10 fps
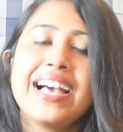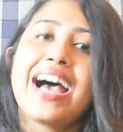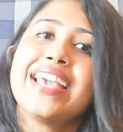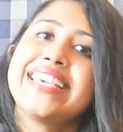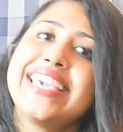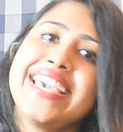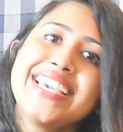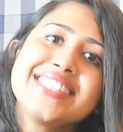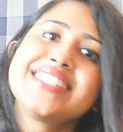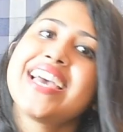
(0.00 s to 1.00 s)
I
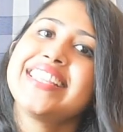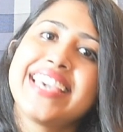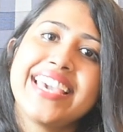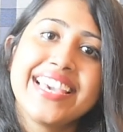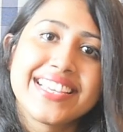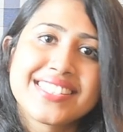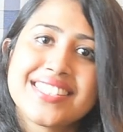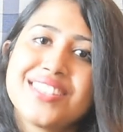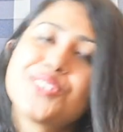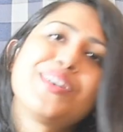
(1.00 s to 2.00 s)
gazed and gazed.
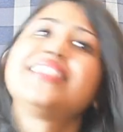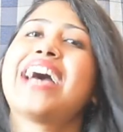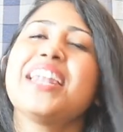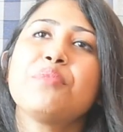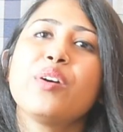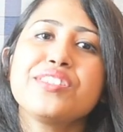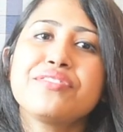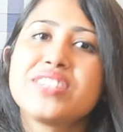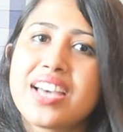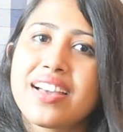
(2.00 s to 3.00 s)
So at that point of
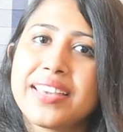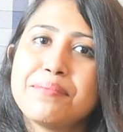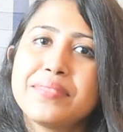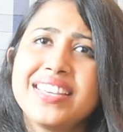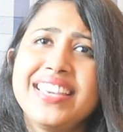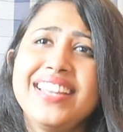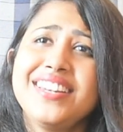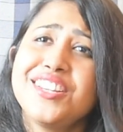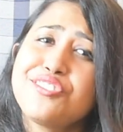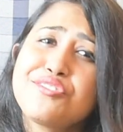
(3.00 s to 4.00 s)
time, he
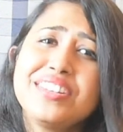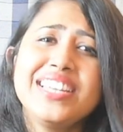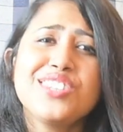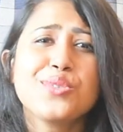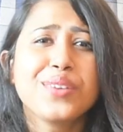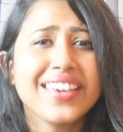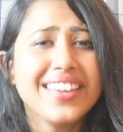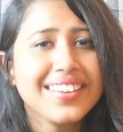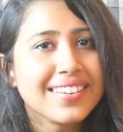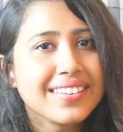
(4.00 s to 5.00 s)
literally took
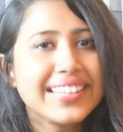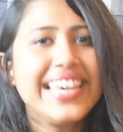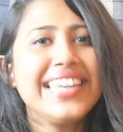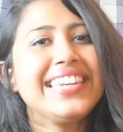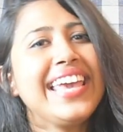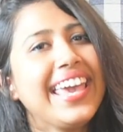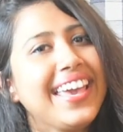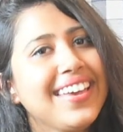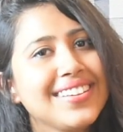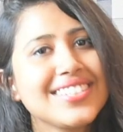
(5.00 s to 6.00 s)
in, he
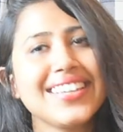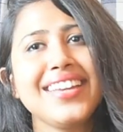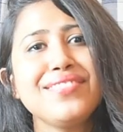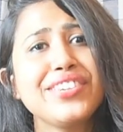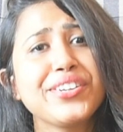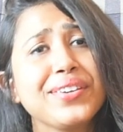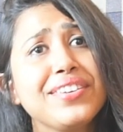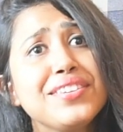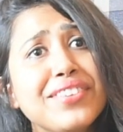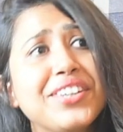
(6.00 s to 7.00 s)
inhaled the
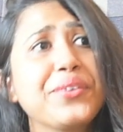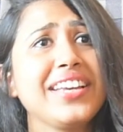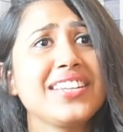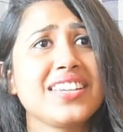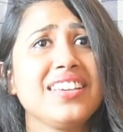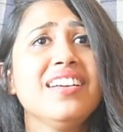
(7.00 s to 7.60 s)
invigorating